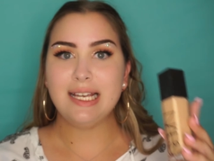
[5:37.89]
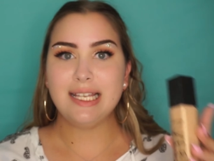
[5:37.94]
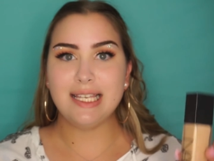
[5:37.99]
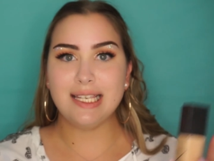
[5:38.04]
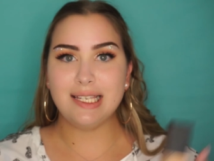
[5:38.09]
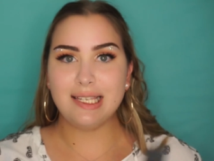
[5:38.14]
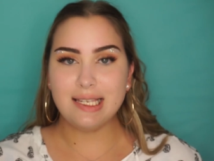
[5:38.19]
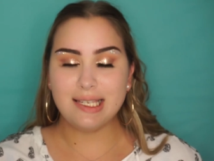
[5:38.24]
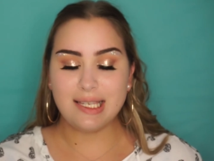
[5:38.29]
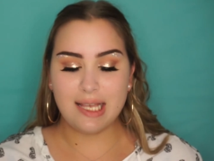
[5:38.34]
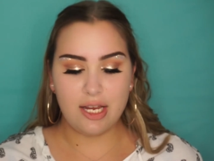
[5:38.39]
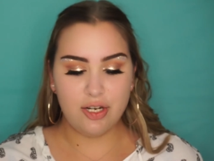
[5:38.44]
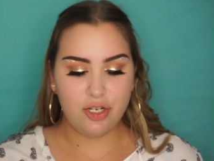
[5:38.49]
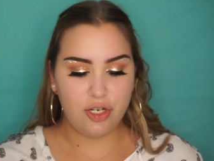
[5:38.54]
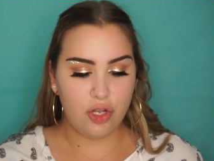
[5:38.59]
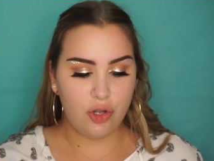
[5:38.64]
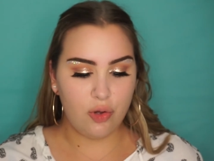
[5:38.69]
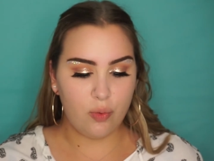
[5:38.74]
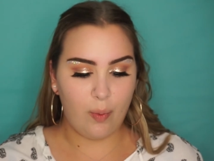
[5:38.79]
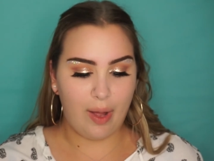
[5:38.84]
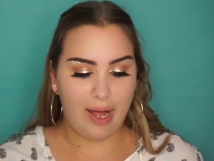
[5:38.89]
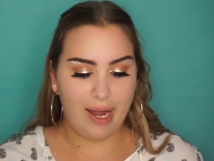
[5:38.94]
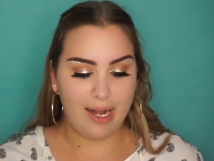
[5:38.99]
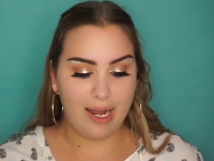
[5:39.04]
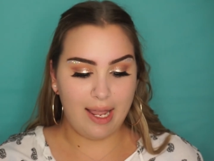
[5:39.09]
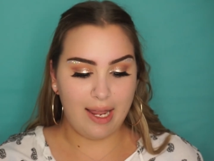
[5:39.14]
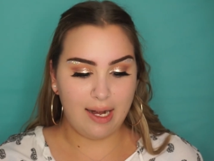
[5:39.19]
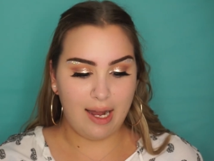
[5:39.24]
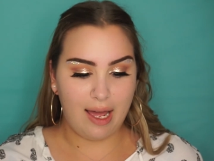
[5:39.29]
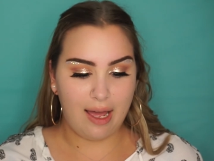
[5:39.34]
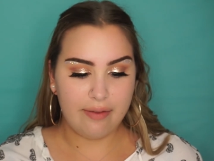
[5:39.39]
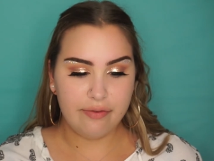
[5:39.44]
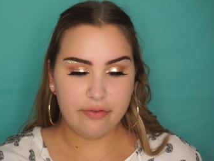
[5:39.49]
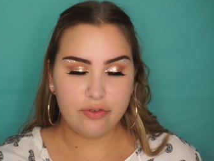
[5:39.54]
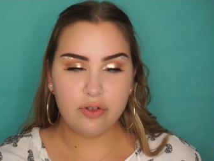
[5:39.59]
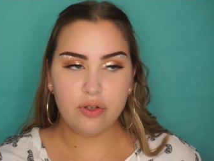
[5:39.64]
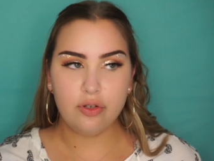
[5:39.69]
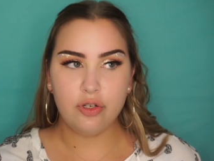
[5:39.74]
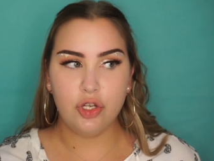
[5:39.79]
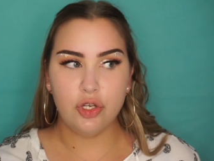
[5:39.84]
This is a new one and I've
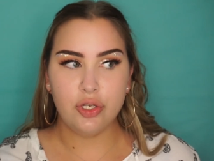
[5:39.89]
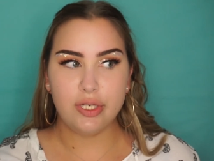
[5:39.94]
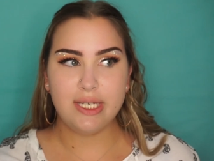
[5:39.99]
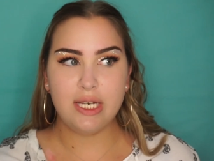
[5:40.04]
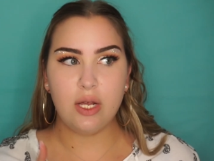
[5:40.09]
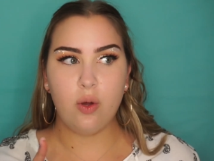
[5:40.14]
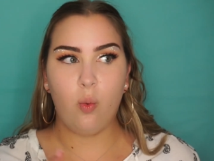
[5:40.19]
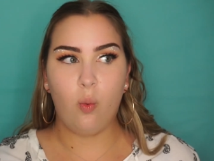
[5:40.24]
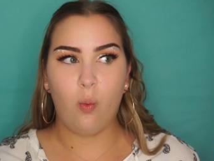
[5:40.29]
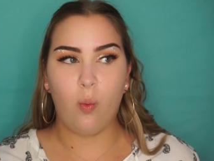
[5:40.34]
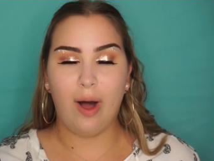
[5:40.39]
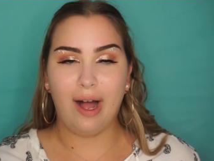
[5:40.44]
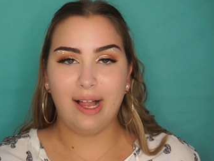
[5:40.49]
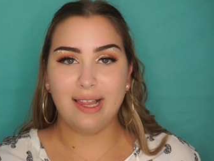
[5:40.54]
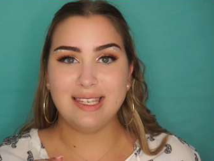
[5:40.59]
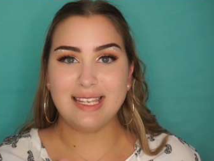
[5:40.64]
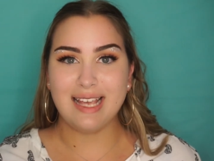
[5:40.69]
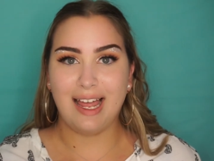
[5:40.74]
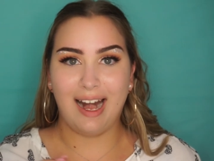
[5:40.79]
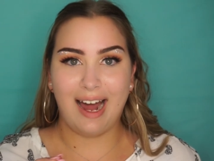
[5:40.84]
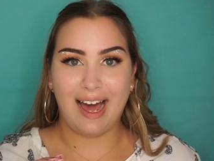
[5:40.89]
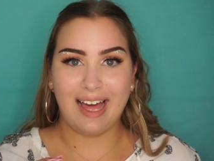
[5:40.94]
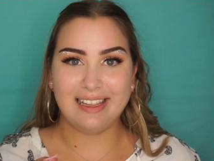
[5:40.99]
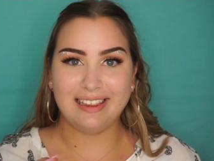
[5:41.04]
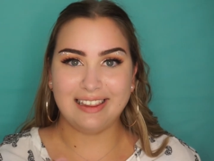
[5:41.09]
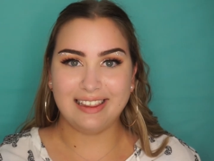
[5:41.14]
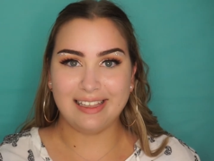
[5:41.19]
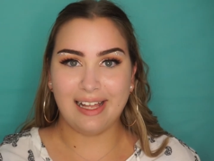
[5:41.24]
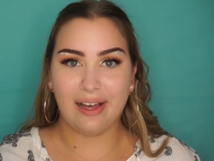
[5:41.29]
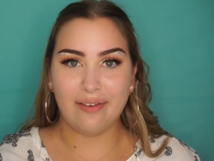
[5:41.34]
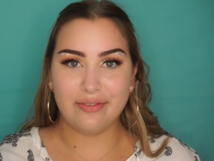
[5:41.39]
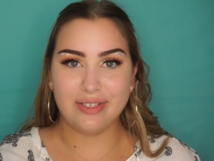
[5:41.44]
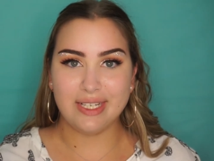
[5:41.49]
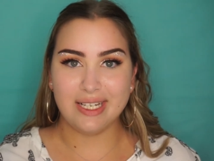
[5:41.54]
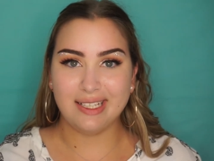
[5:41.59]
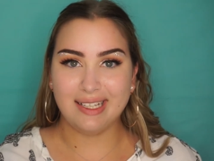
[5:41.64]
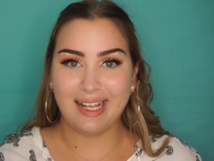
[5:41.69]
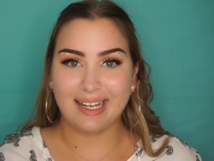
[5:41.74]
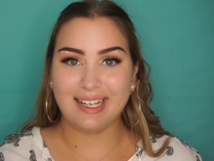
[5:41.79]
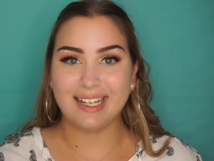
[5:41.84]
used it once and I loved
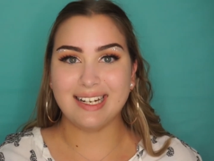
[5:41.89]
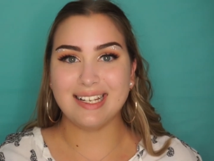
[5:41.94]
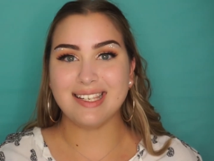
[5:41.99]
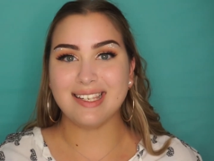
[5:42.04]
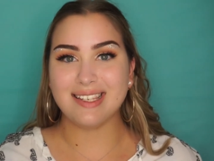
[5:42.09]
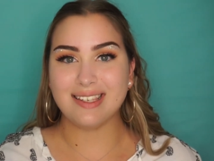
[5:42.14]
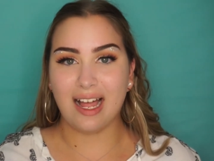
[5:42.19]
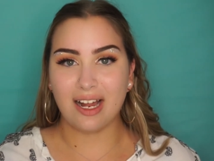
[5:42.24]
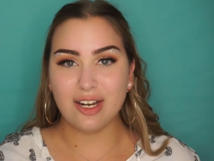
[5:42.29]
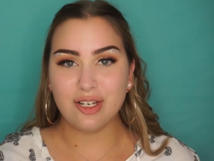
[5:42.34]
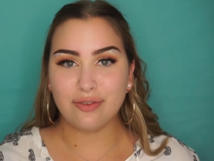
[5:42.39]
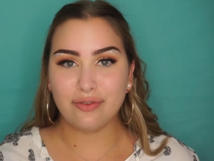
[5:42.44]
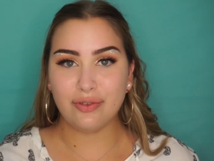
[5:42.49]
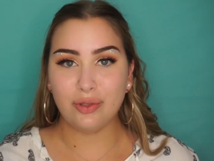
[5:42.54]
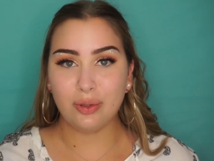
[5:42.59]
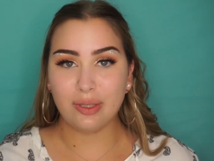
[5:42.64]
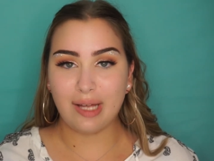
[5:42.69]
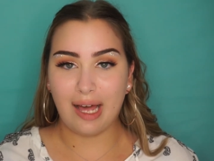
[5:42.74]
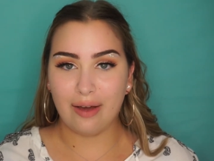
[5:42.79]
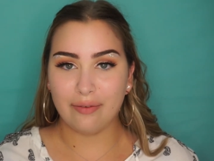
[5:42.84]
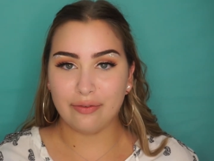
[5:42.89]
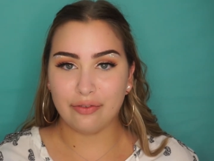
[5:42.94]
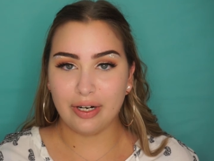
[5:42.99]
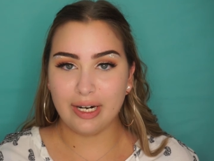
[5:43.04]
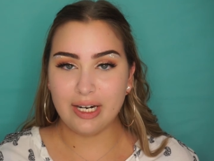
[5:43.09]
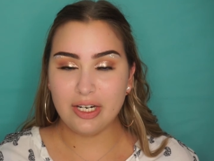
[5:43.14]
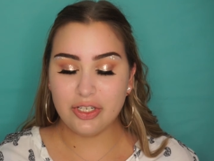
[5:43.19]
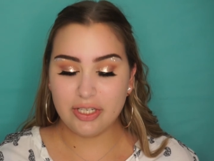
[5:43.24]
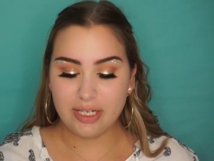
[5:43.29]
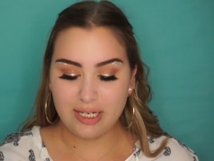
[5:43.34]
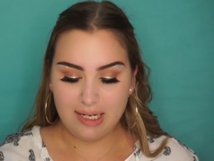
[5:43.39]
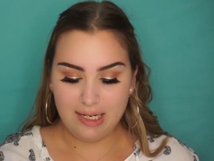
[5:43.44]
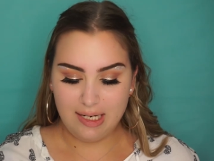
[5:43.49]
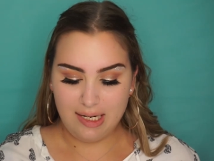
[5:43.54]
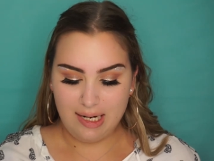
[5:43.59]
it. Like, it is such full coverage.